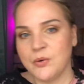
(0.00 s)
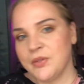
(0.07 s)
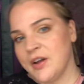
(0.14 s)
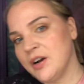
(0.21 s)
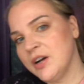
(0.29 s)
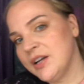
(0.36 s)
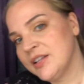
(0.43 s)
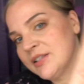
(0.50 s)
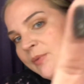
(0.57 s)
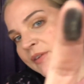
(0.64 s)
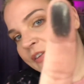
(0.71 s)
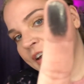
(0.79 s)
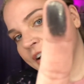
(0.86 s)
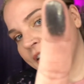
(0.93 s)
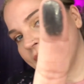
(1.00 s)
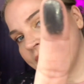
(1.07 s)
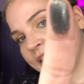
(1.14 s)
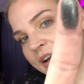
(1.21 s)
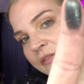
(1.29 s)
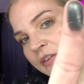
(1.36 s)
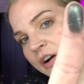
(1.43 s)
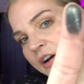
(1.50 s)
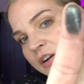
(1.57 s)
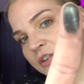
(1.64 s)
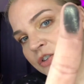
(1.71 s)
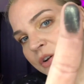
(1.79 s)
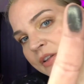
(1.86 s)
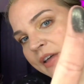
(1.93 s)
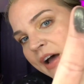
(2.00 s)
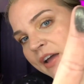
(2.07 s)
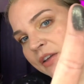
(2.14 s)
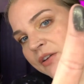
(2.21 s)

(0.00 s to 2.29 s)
there it is on my finger. I think I forgot to show you that.